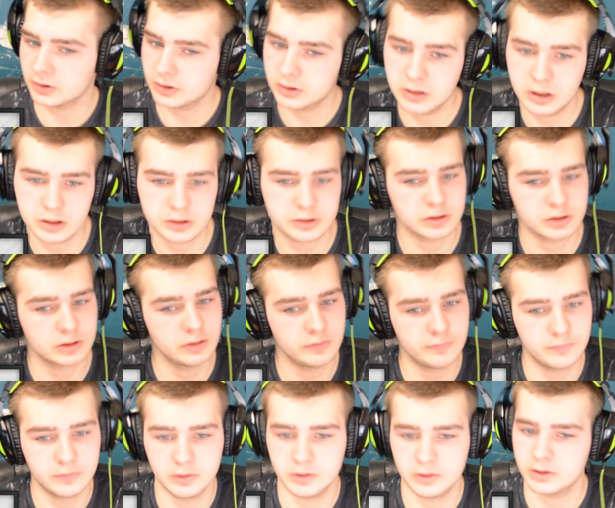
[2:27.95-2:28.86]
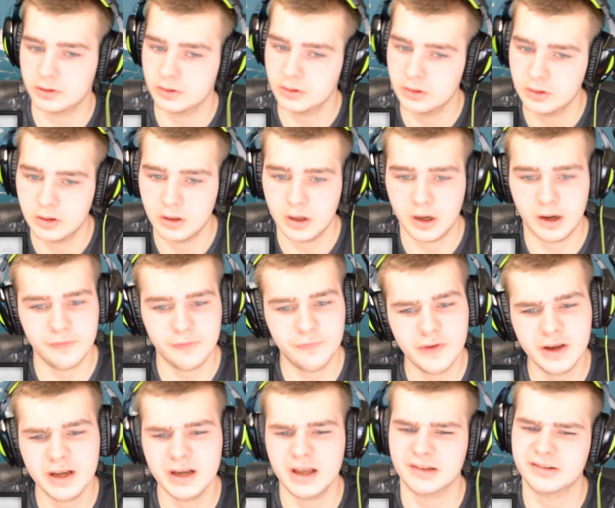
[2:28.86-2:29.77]
Such a good voice. I
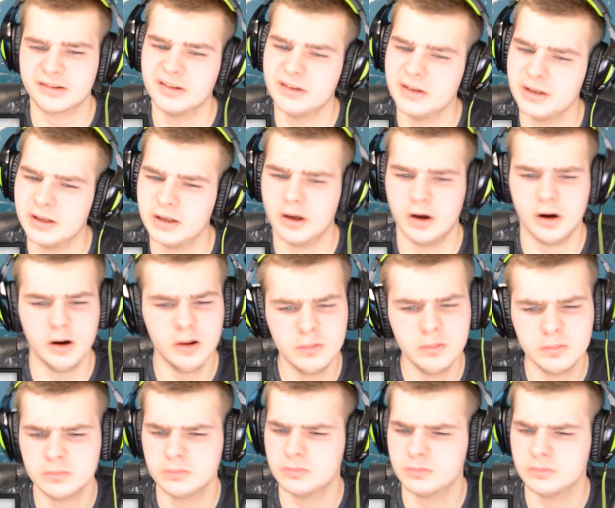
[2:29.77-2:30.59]
think that's Anitta.